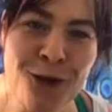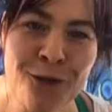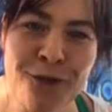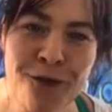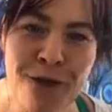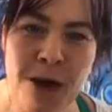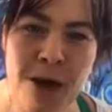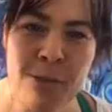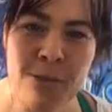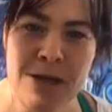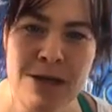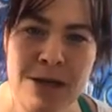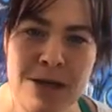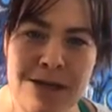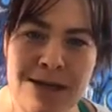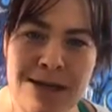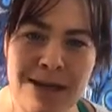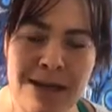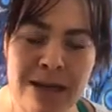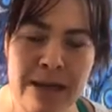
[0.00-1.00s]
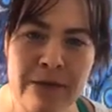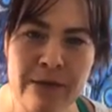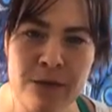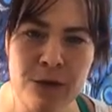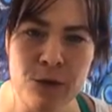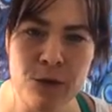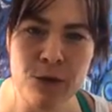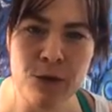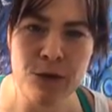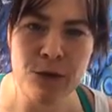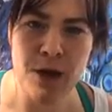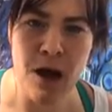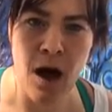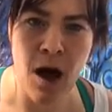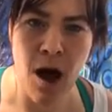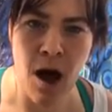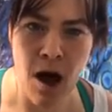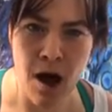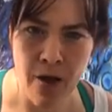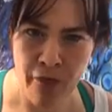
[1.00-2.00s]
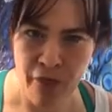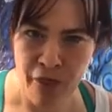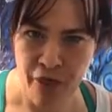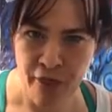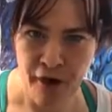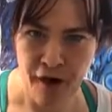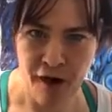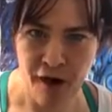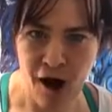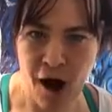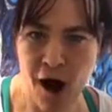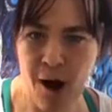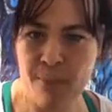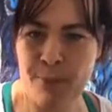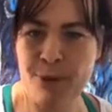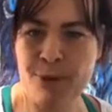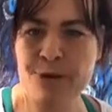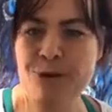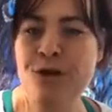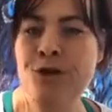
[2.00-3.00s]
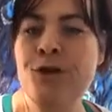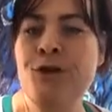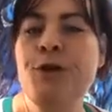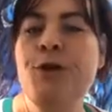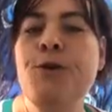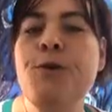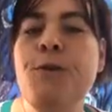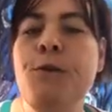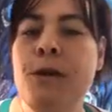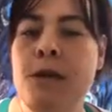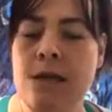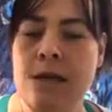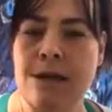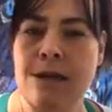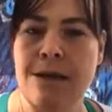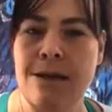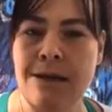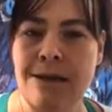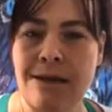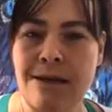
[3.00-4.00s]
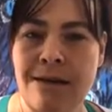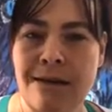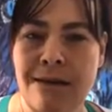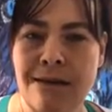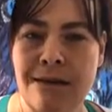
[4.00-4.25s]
family doesn't give you the opportunity